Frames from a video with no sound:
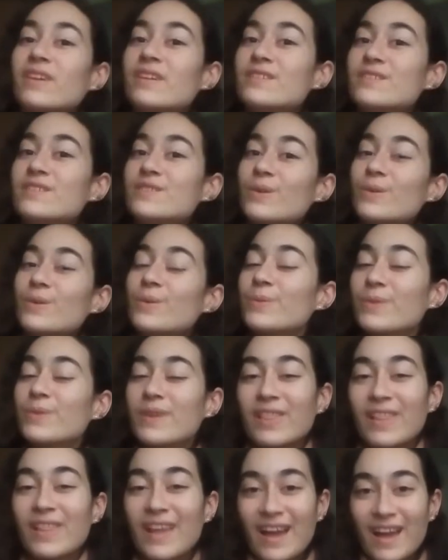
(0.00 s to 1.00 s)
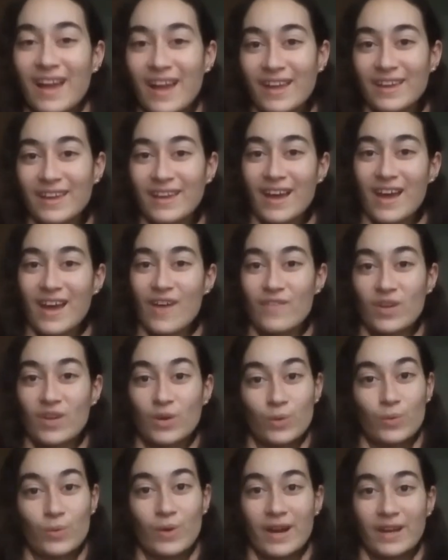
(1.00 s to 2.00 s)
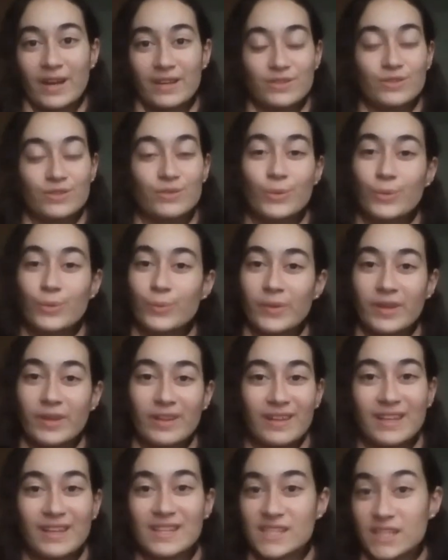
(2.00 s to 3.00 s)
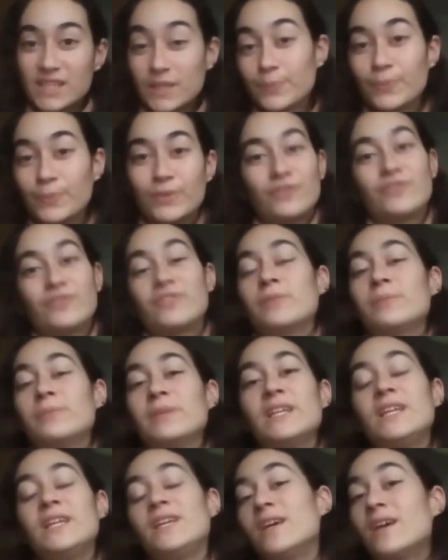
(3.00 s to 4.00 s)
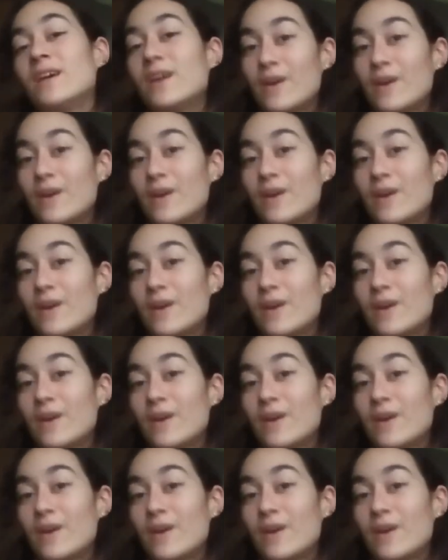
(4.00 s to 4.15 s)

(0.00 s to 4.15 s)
So, well, I have a quite normal and simple family.